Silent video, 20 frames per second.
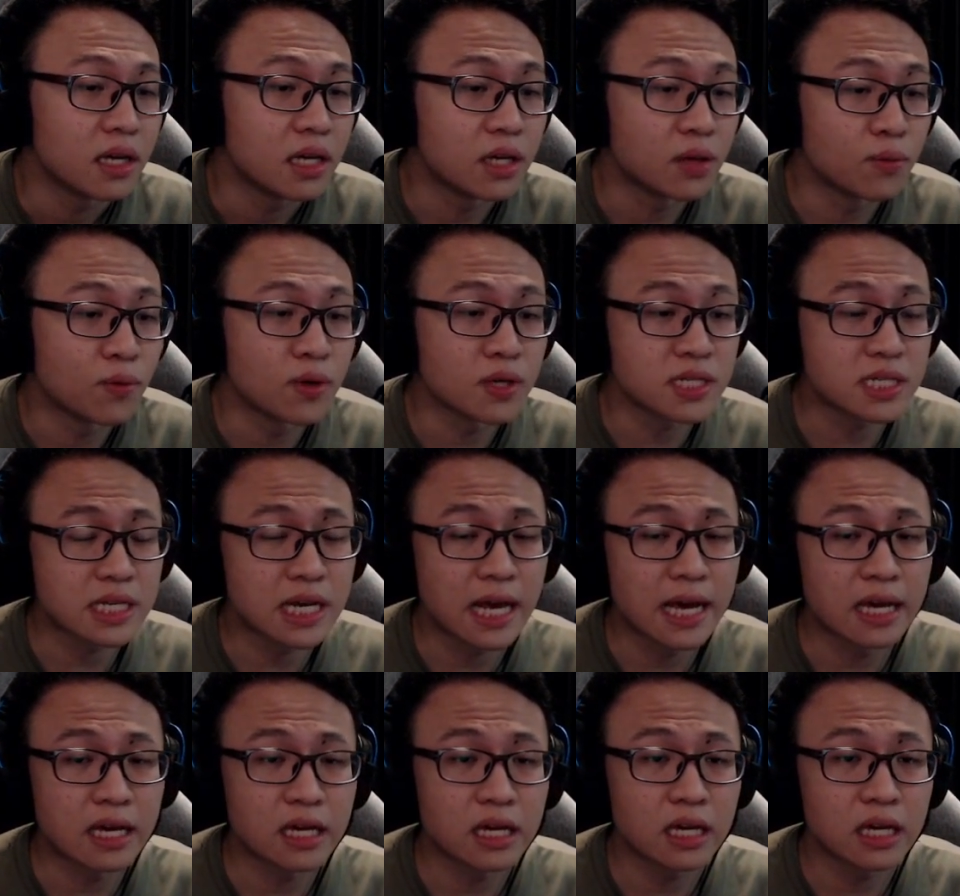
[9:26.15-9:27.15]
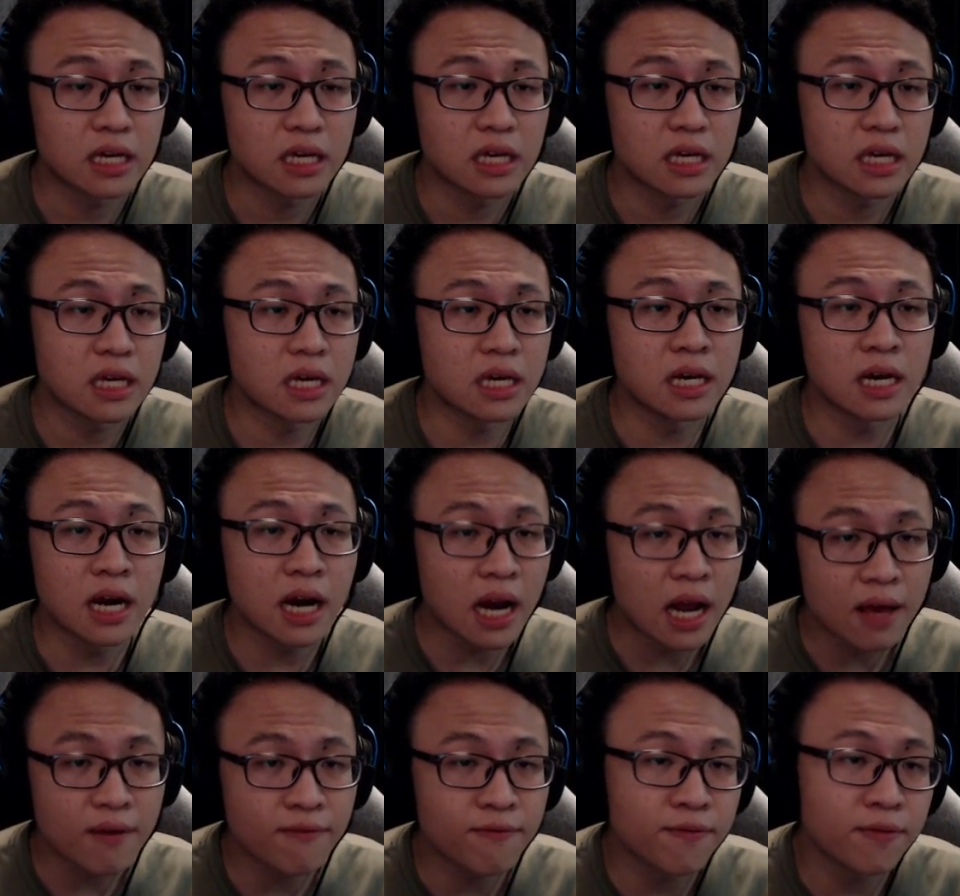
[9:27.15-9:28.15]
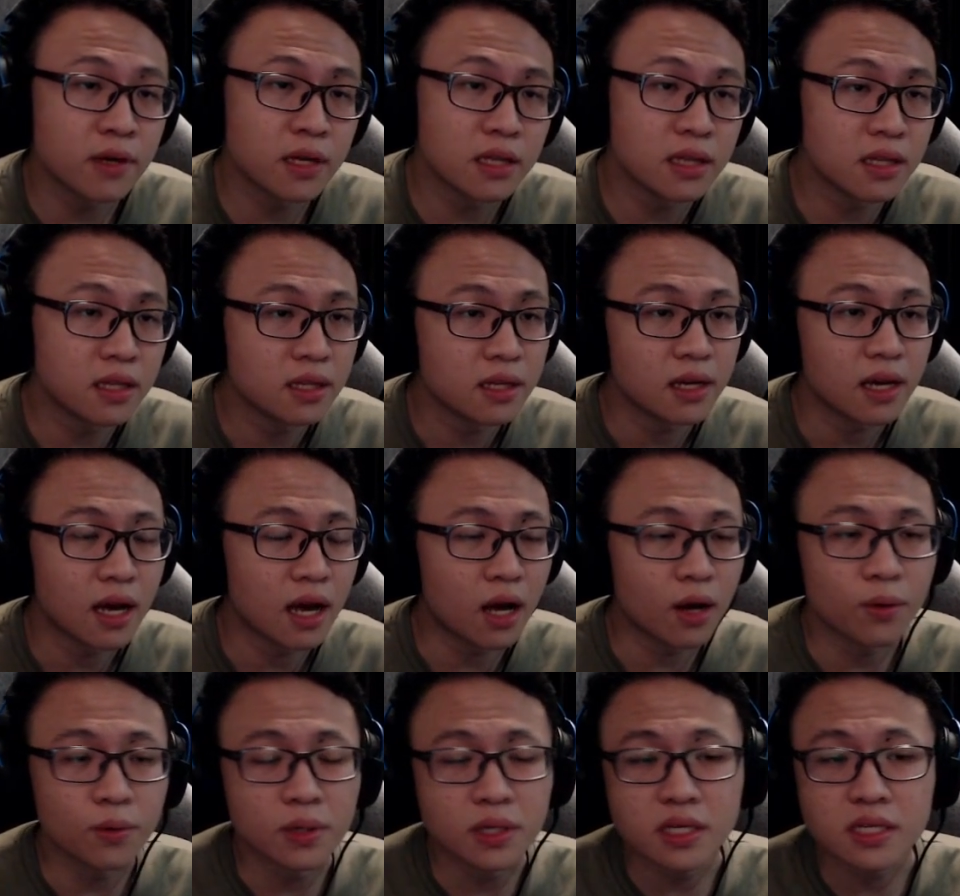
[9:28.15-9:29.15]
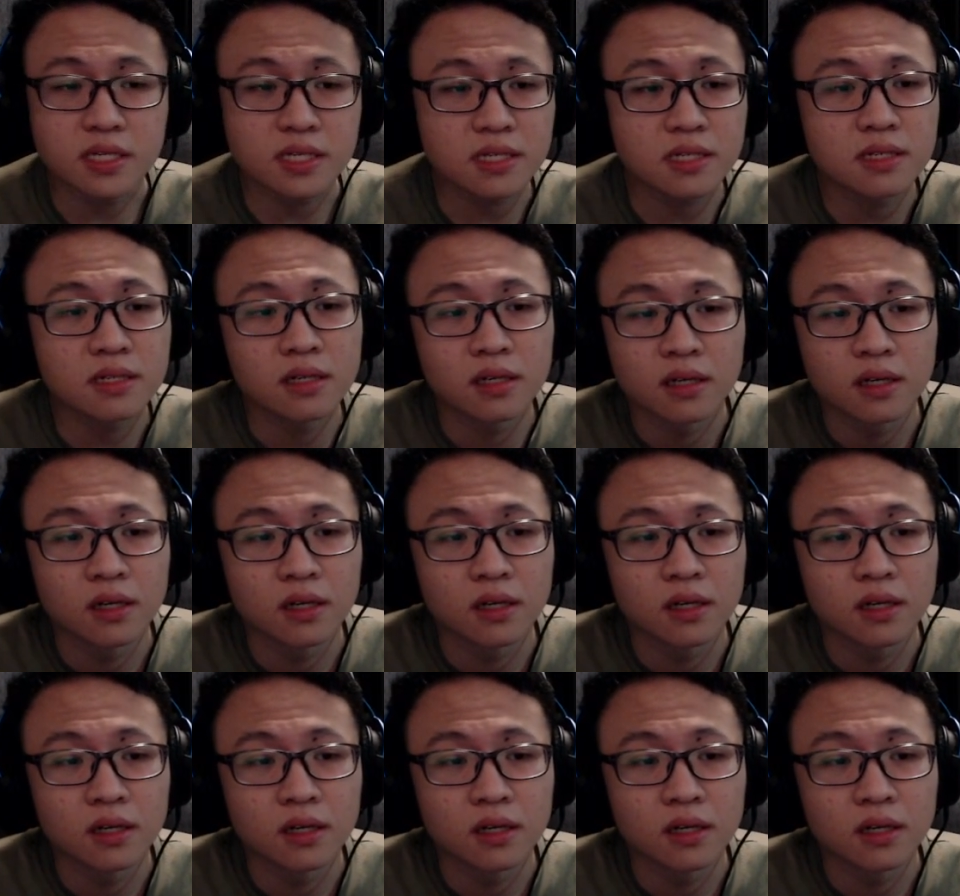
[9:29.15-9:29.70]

It was like 11 hours